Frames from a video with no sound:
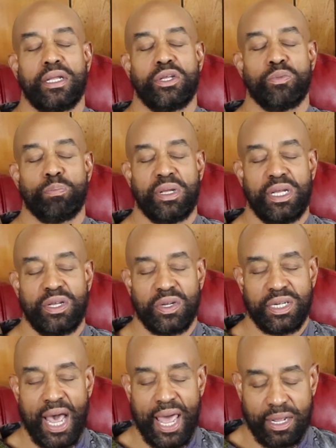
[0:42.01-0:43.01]
be
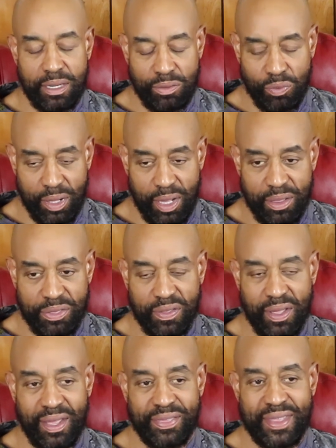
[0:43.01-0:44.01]
united
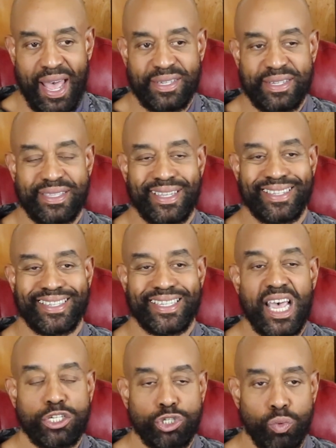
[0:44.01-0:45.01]
with, and that's the
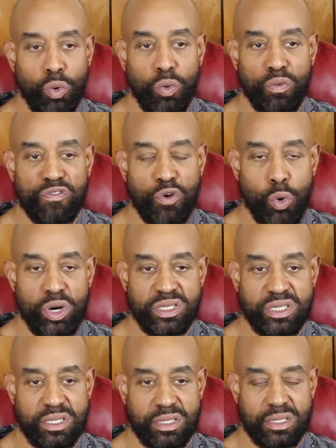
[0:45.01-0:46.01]
sexual
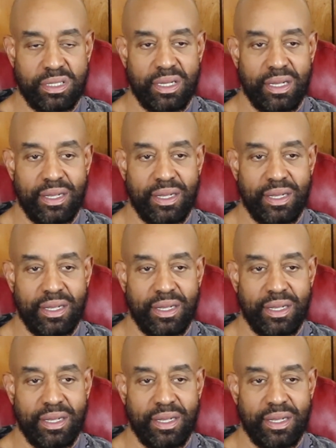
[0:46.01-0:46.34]
force.